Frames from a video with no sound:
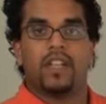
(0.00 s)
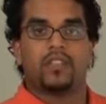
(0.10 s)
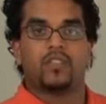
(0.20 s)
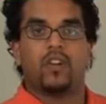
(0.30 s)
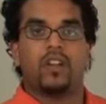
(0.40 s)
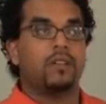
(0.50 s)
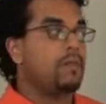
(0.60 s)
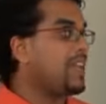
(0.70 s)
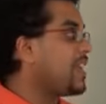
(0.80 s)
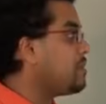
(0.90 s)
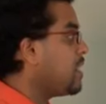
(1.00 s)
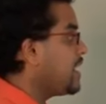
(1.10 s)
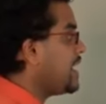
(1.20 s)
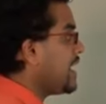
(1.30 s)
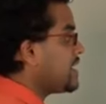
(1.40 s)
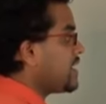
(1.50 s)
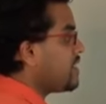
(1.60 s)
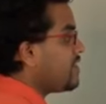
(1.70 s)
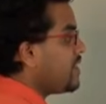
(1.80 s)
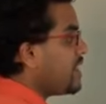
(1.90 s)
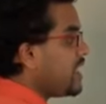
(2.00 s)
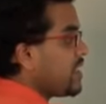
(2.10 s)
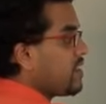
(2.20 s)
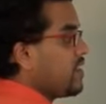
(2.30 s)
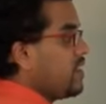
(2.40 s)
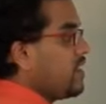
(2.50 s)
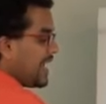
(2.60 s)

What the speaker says: but I started making money as an affiliate.